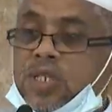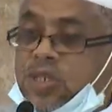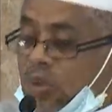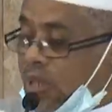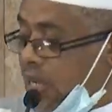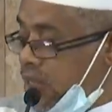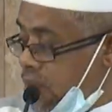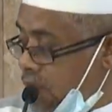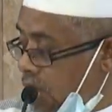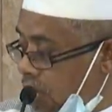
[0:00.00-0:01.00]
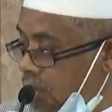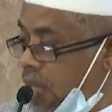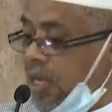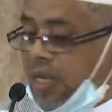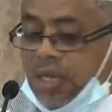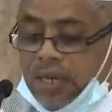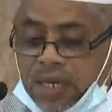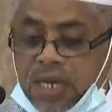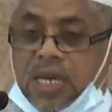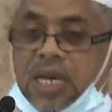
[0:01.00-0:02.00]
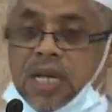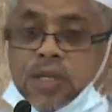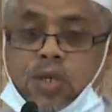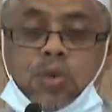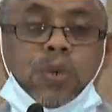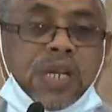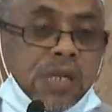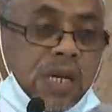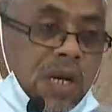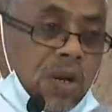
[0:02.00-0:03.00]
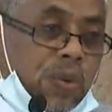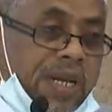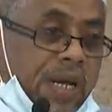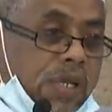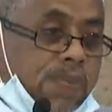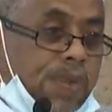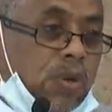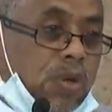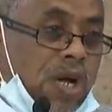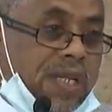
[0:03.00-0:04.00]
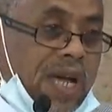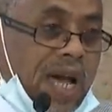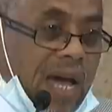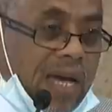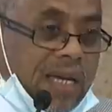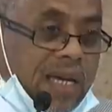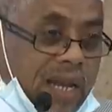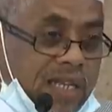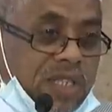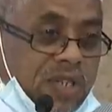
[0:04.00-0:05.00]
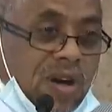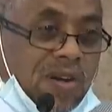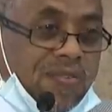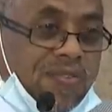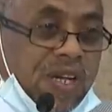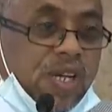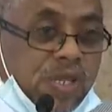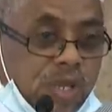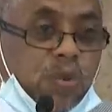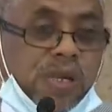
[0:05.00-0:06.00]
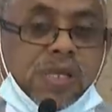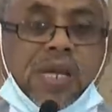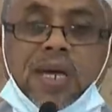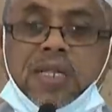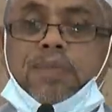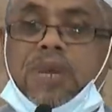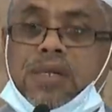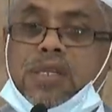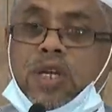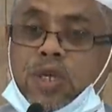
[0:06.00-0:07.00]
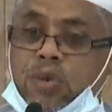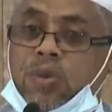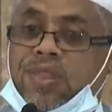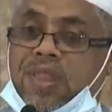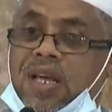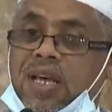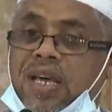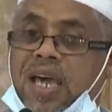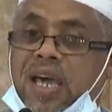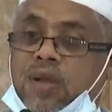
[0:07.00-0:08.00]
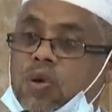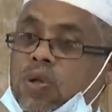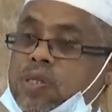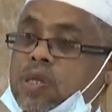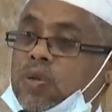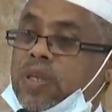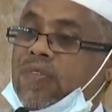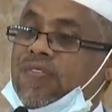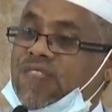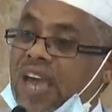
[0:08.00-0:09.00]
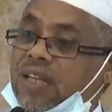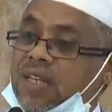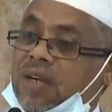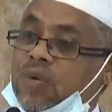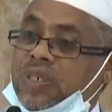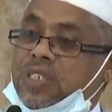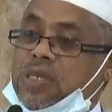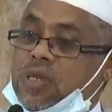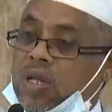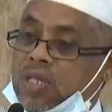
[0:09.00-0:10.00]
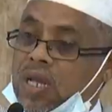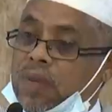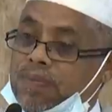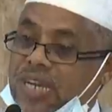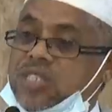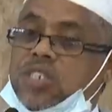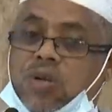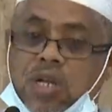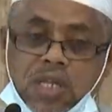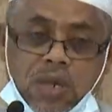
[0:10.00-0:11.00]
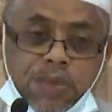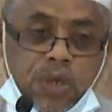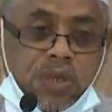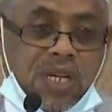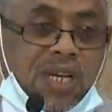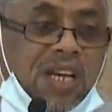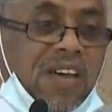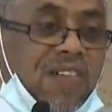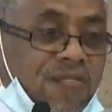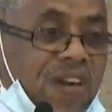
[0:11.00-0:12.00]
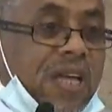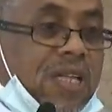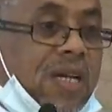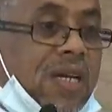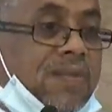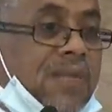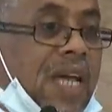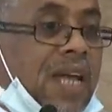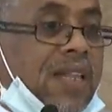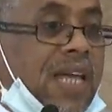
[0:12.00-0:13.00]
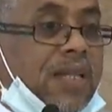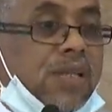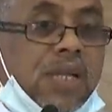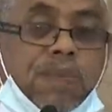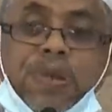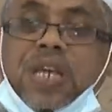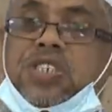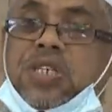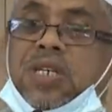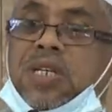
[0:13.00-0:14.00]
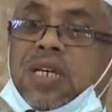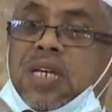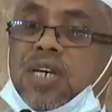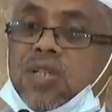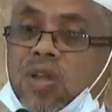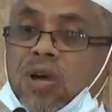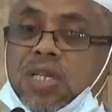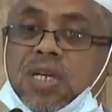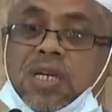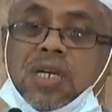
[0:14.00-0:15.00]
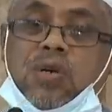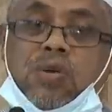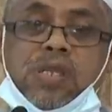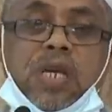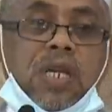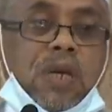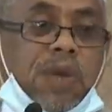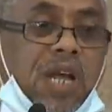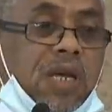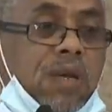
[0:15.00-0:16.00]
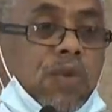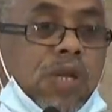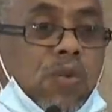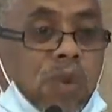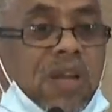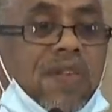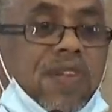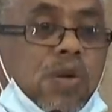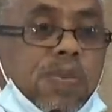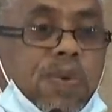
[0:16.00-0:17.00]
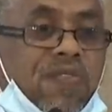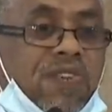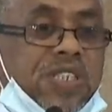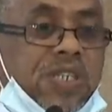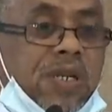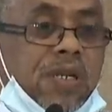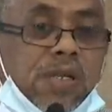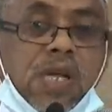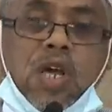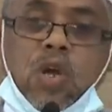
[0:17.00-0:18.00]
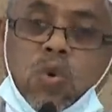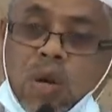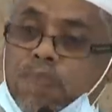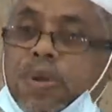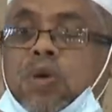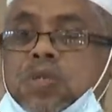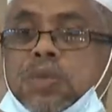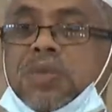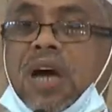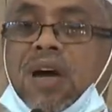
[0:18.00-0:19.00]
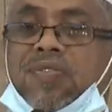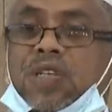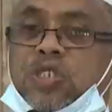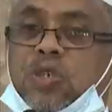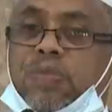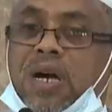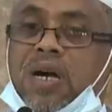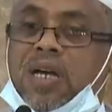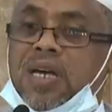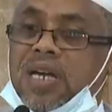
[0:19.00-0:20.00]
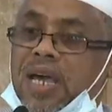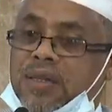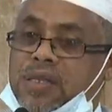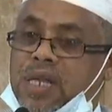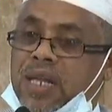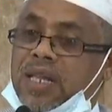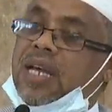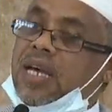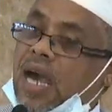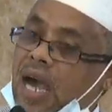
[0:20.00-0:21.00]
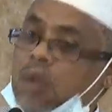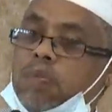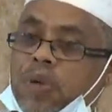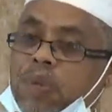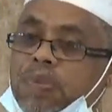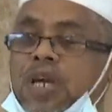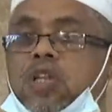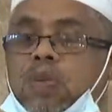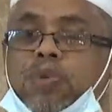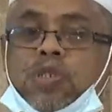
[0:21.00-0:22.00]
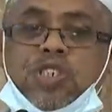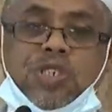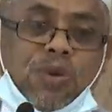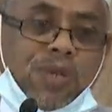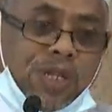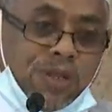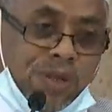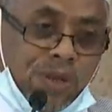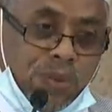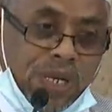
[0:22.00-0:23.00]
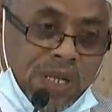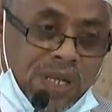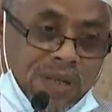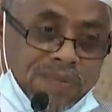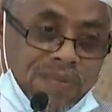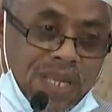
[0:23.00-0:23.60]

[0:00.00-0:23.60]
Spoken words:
Shukran, jazakallah khair. 2 weeks ago, when I spoke on the high rate of suicide amongst the youth, and also the factor which is a major contributing factor, and that is depression. Dr. Hoosain Ebrahim was one of those professionals who approached me after Jumuah and said, "I'm prepared to put shoulder to the wheel."